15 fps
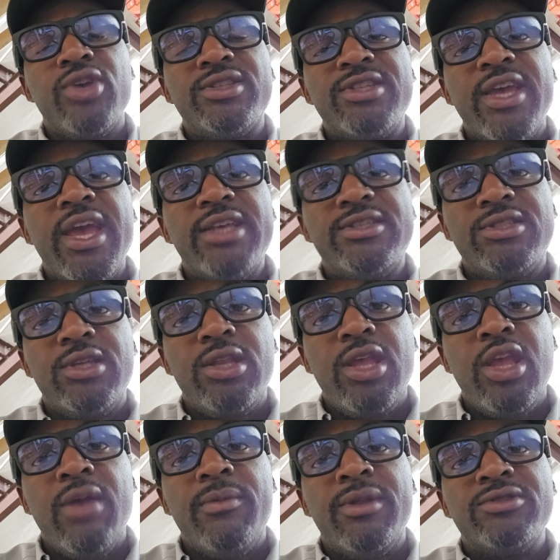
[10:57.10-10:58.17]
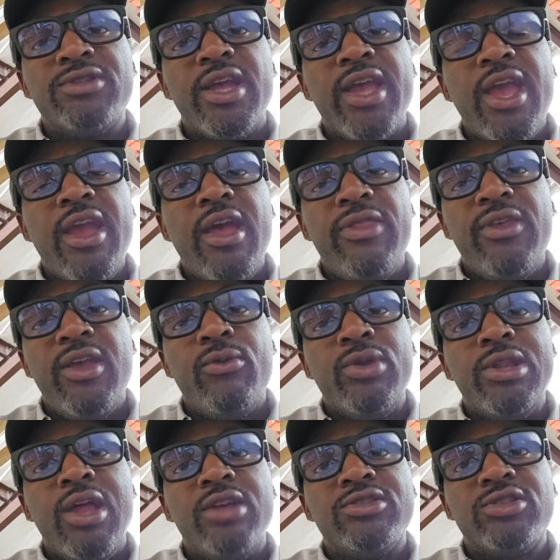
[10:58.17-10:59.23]
So I texted him. I was like, hey, I think
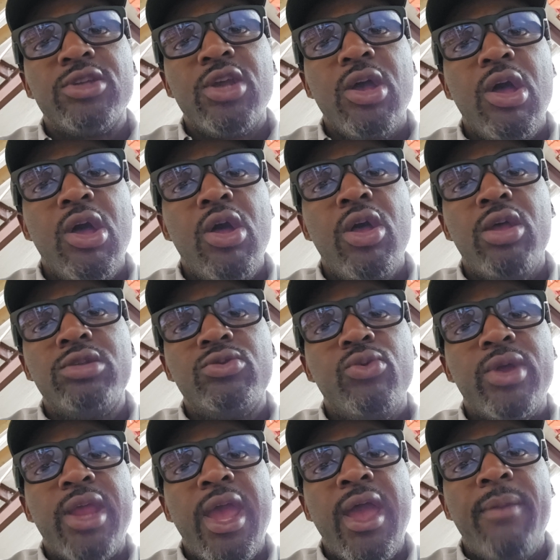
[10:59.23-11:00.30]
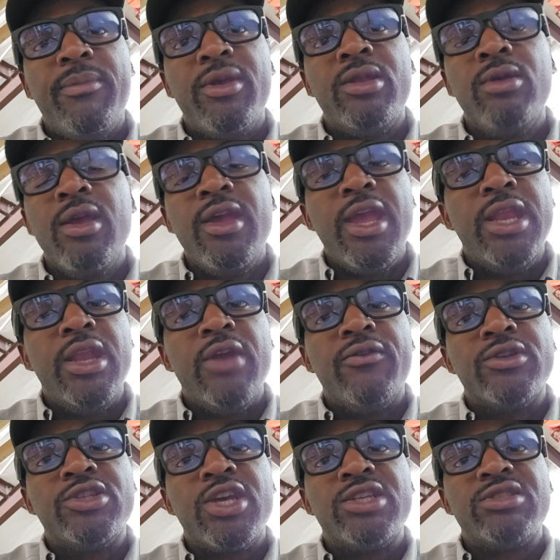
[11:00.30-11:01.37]
we lost a call. What happened? He
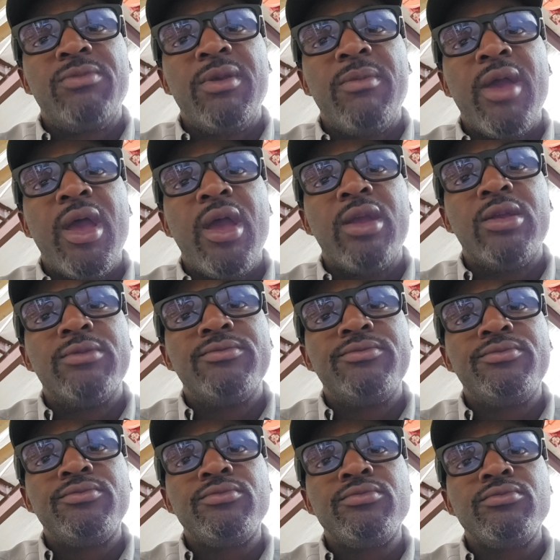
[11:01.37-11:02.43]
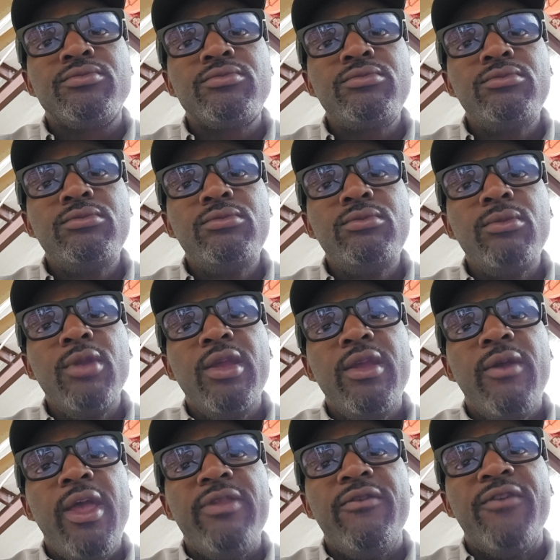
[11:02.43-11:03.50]
never texted me back.
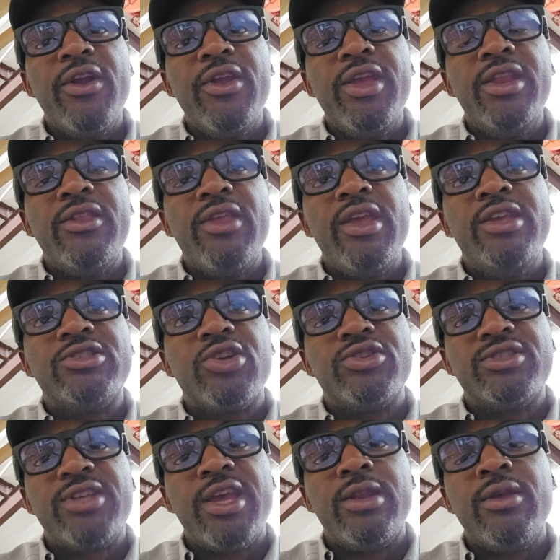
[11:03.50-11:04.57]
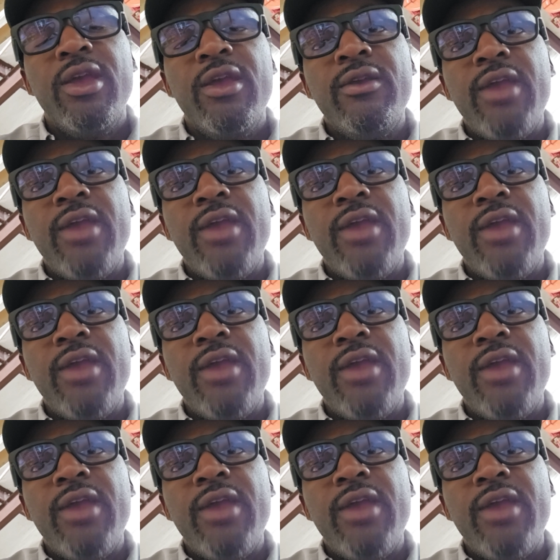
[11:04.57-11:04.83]
At the very end, he starts saying,